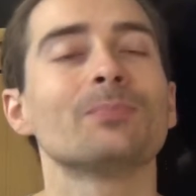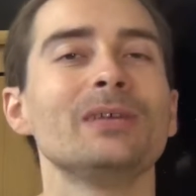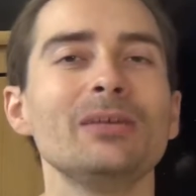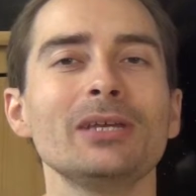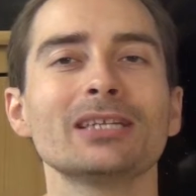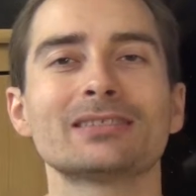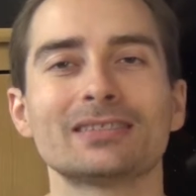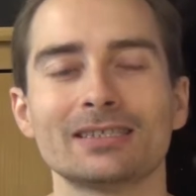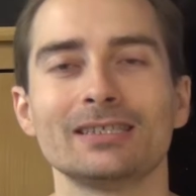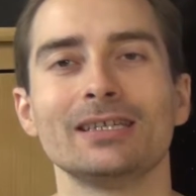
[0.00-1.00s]
Beaming
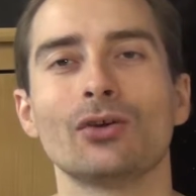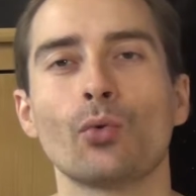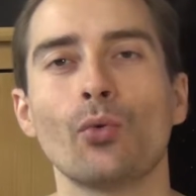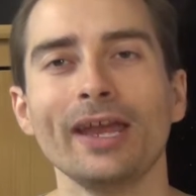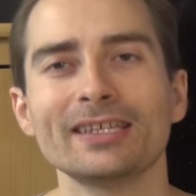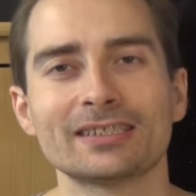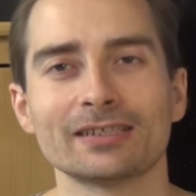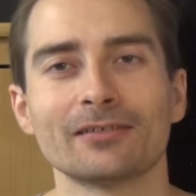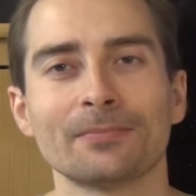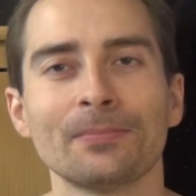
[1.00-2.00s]
City
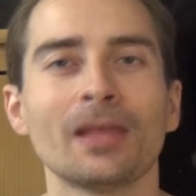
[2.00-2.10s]
Racer.